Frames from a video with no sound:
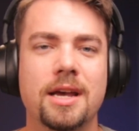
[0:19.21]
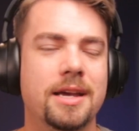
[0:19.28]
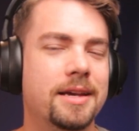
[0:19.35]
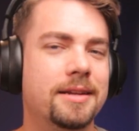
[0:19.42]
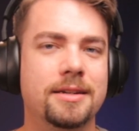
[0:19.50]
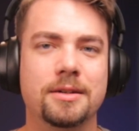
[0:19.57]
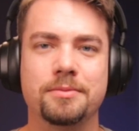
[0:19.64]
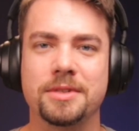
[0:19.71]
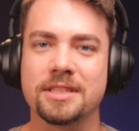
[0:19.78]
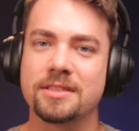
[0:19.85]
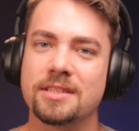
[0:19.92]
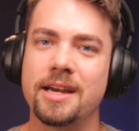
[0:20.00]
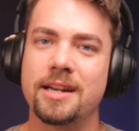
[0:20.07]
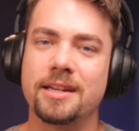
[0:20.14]
end up
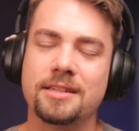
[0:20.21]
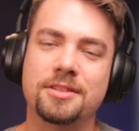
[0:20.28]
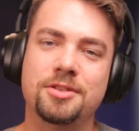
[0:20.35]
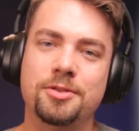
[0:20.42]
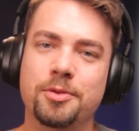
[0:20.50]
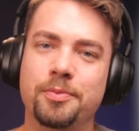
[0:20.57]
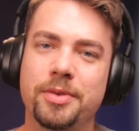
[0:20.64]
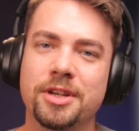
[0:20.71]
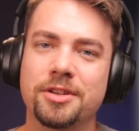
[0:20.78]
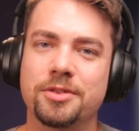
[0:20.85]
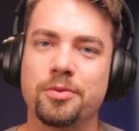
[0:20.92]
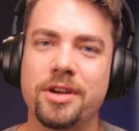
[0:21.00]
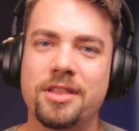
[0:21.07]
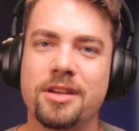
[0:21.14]
deciding to build
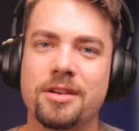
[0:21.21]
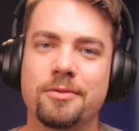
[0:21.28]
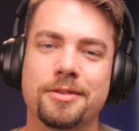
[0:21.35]
with it.